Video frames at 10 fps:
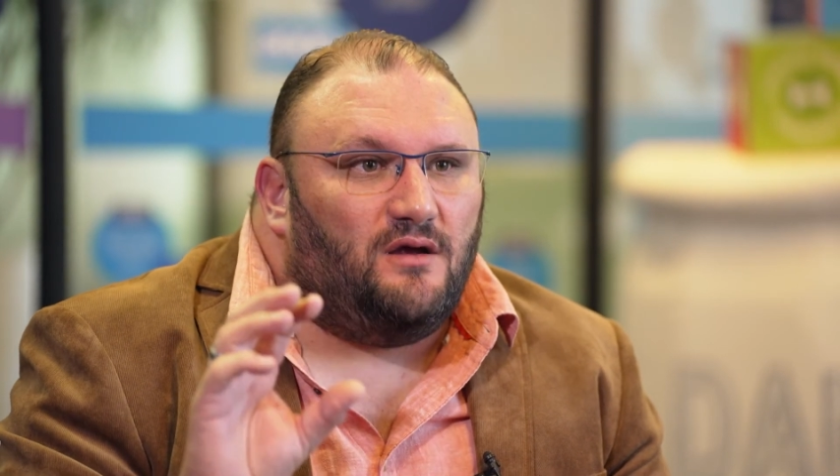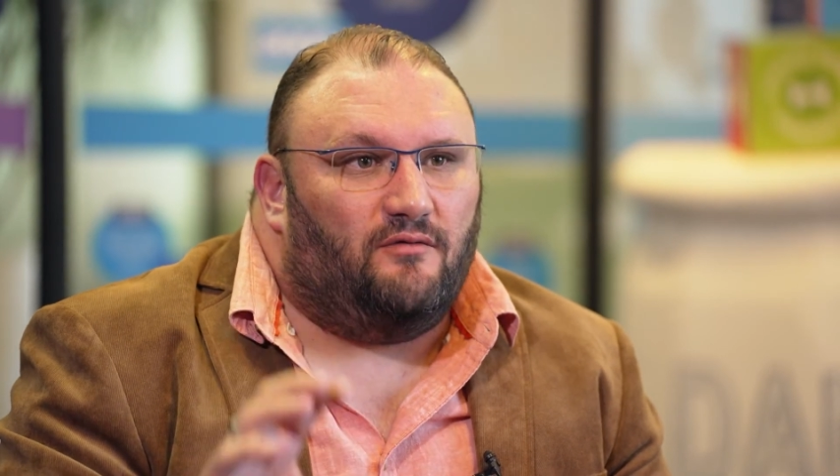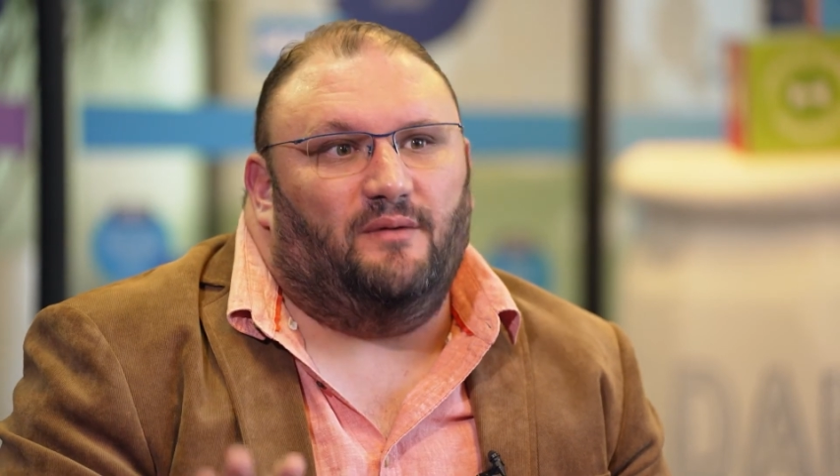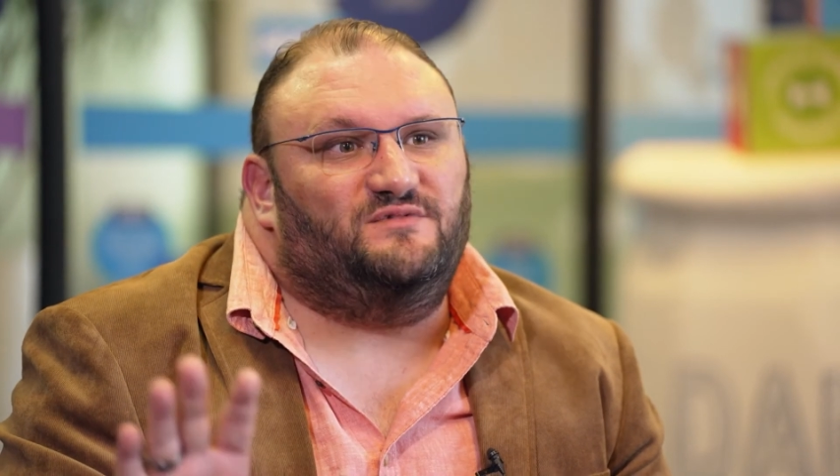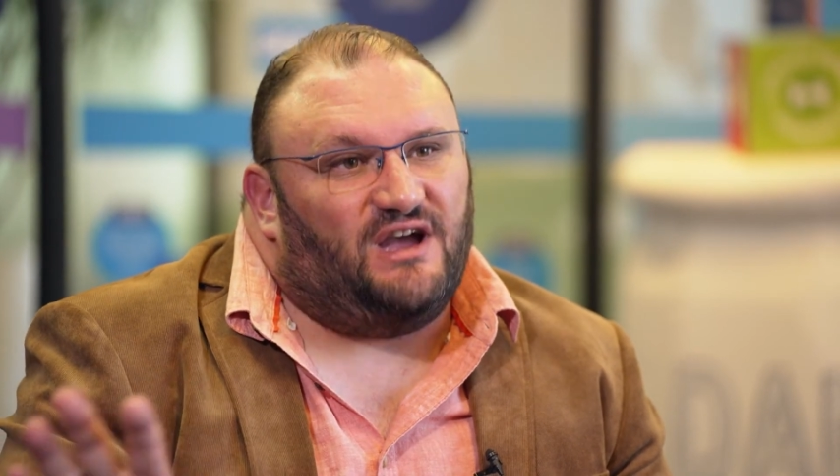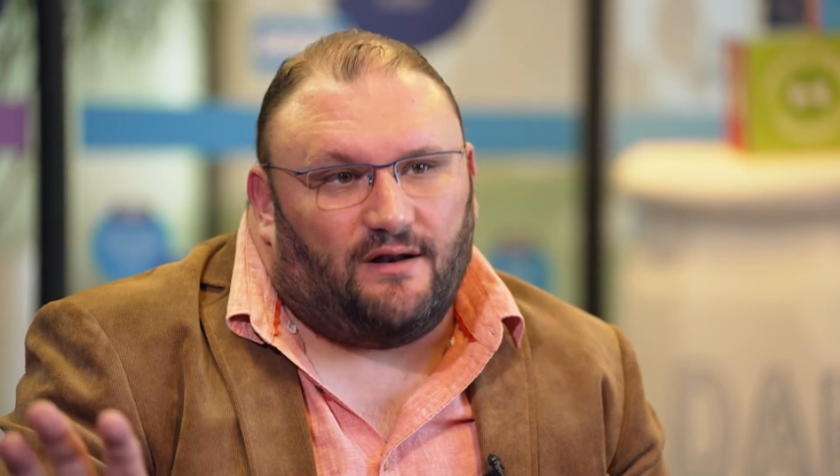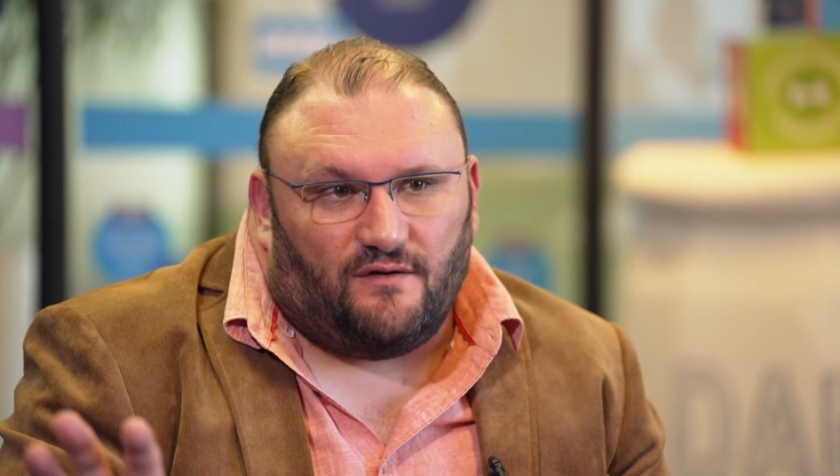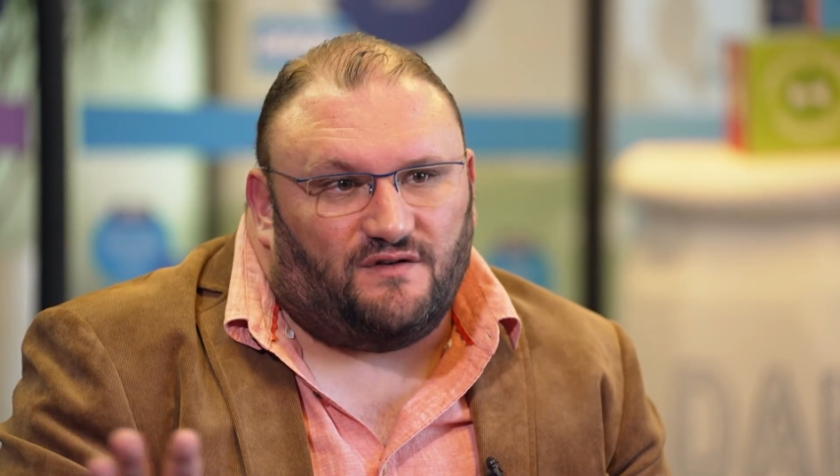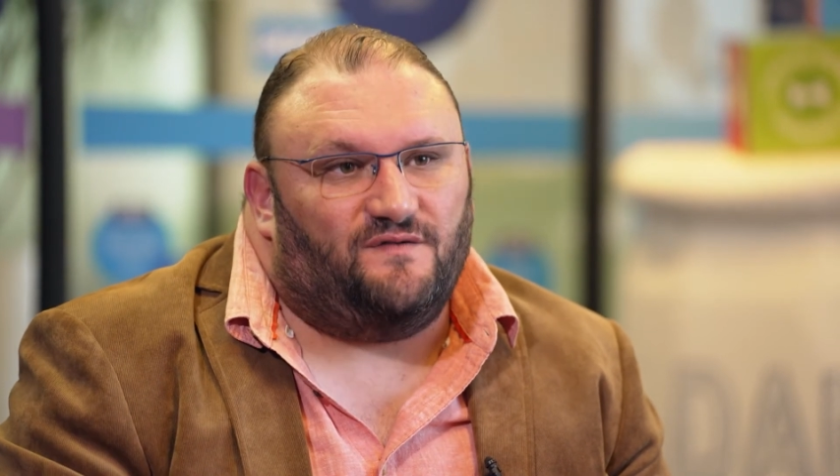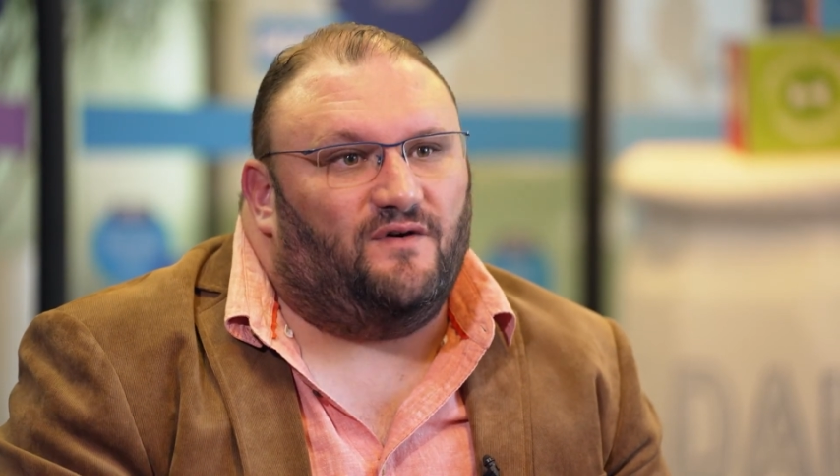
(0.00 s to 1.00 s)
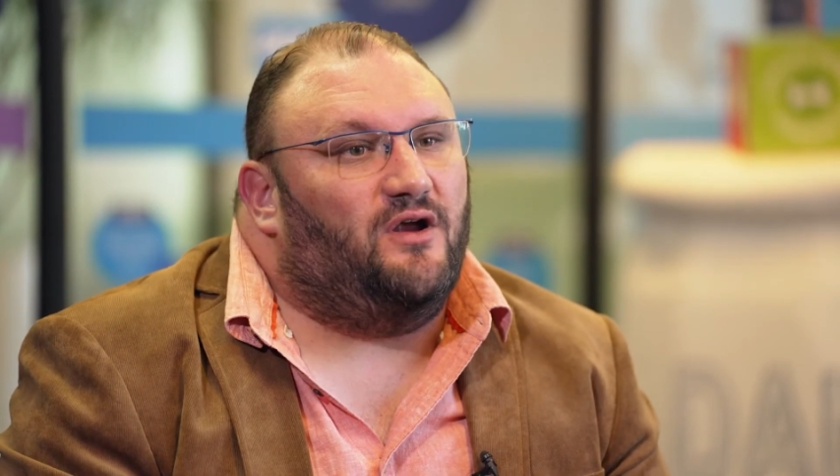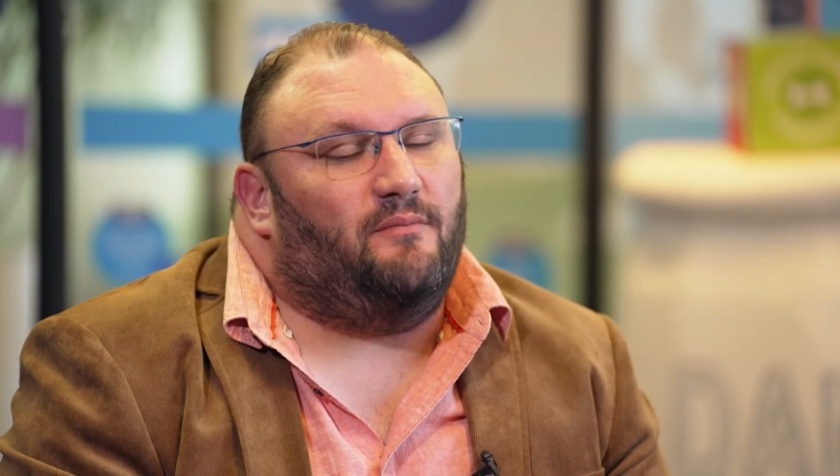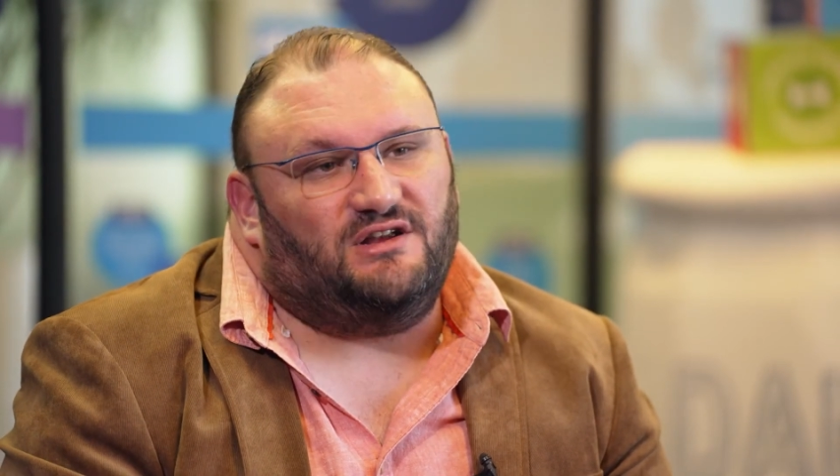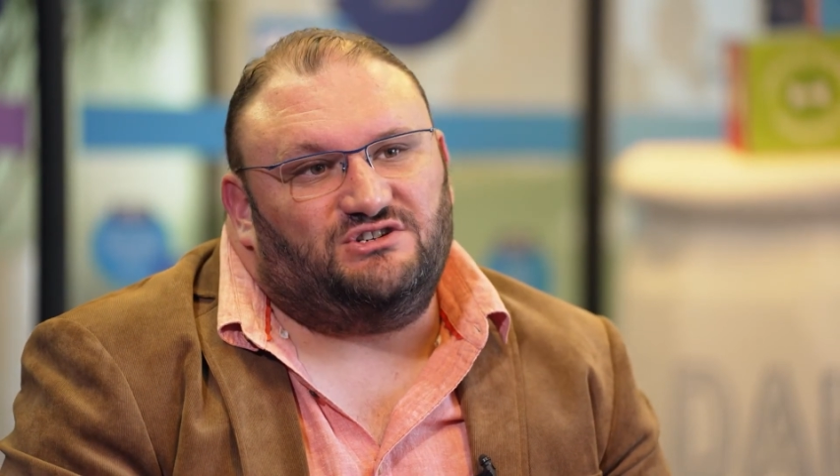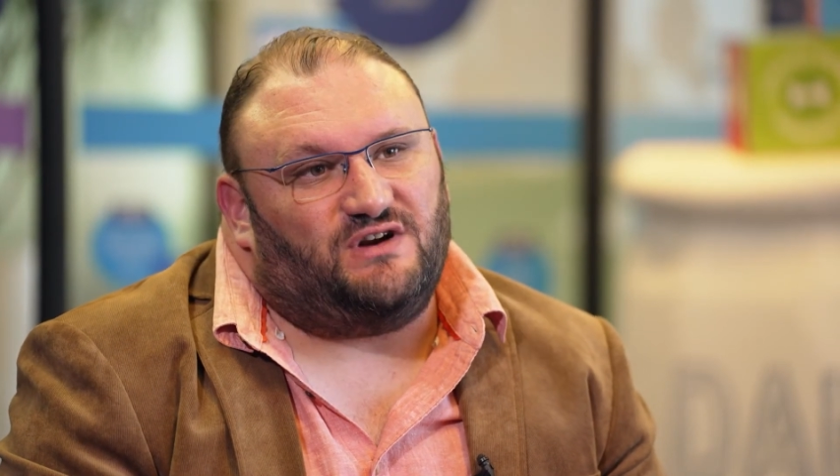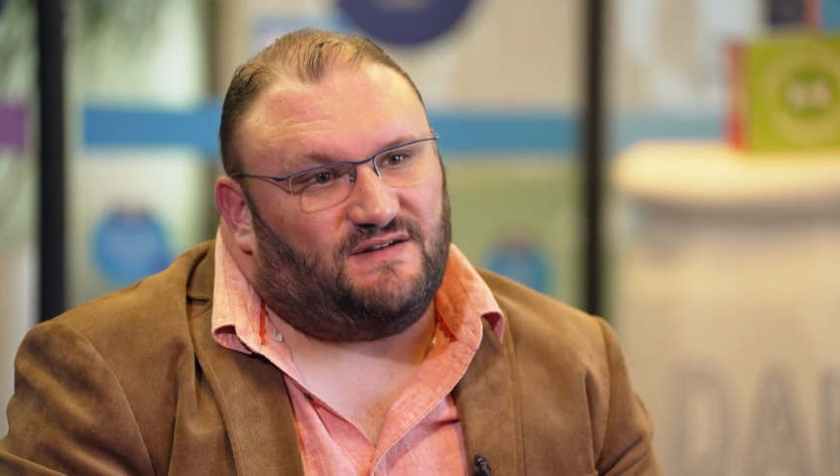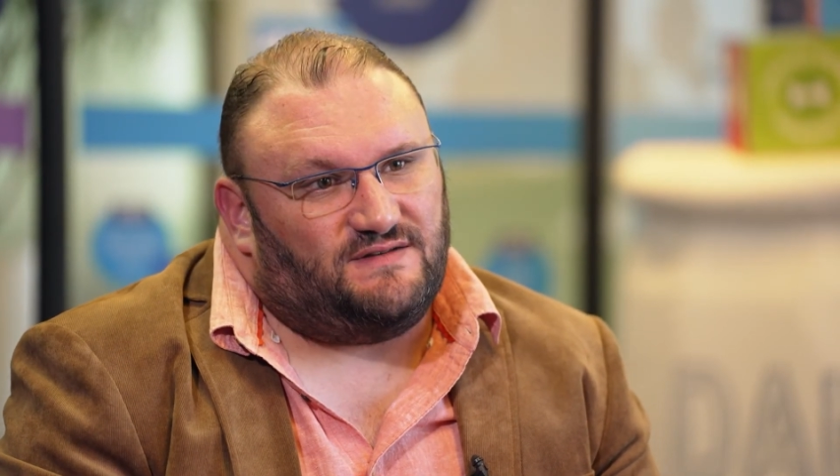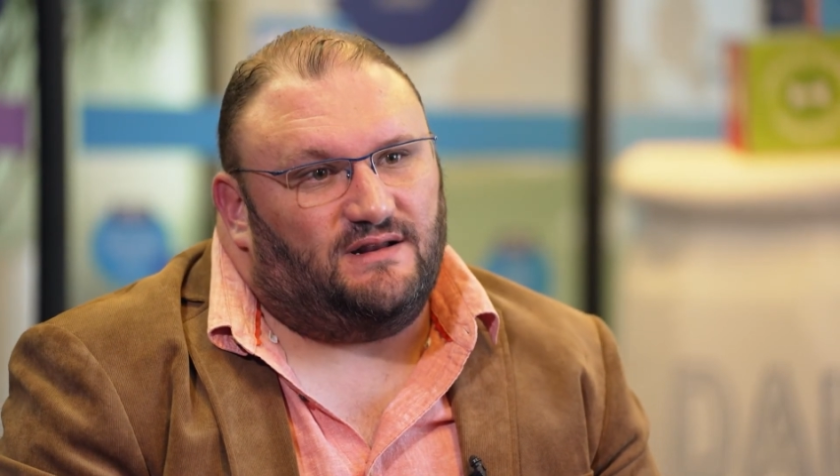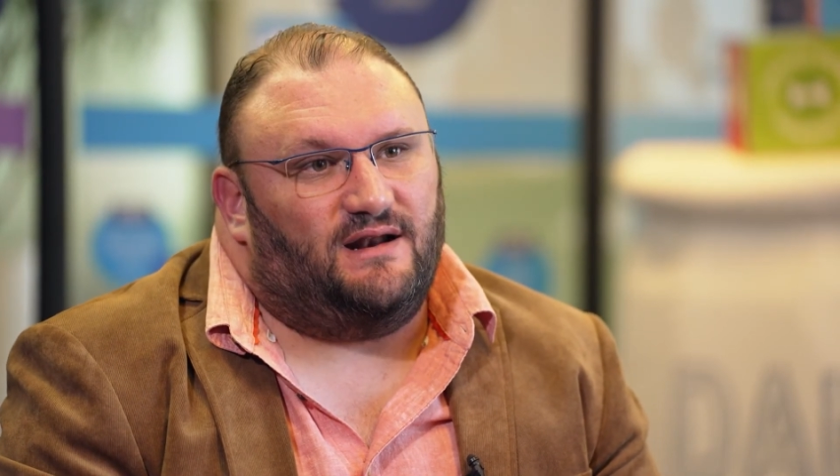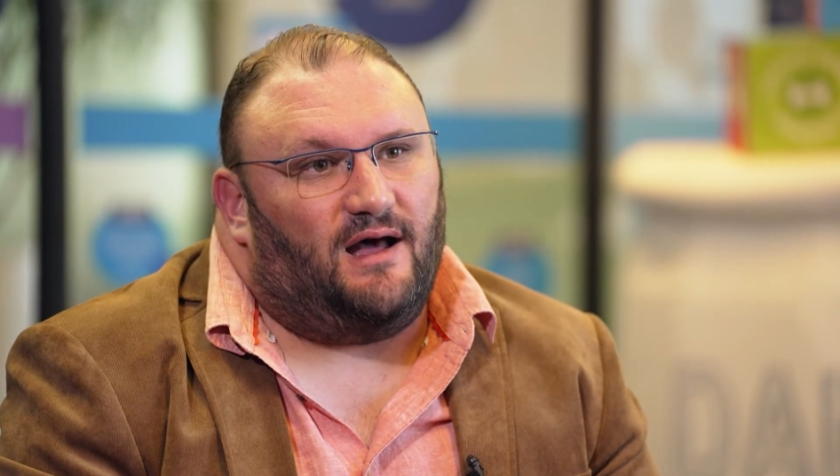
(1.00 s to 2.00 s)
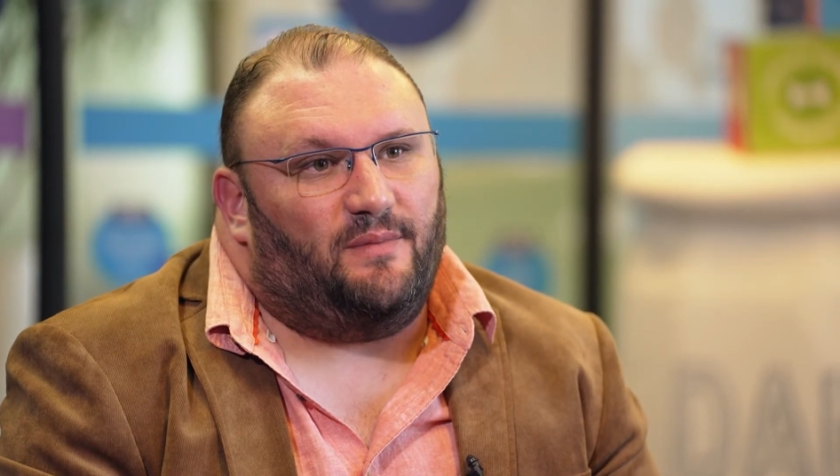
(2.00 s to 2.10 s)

Remchannel is very much trusted in our